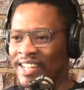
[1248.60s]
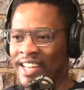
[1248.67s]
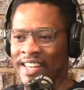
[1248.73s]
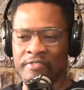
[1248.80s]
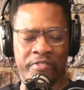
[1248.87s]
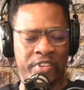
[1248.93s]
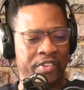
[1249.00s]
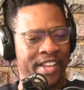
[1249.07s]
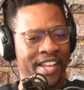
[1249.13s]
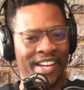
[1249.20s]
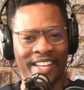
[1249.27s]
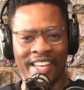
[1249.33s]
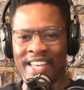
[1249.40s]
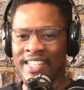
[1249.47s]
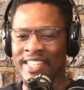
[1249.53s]
at very
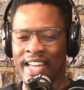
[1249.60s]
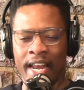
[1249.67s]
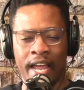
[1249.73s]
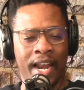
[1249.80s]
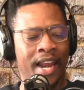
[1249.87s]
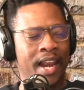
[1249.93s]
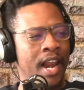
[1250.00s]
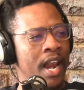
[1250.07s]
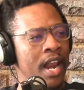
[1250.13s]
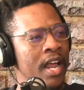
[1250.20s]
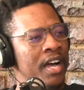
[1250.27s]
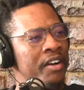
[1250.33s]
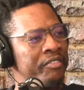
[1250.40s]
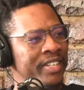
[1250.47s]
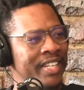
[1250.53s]
young age and i
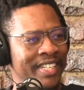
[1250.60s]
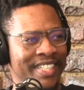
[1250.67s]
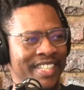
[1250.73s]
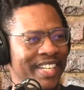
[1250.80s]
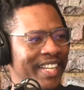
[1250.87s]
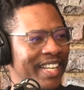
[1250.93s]
loved it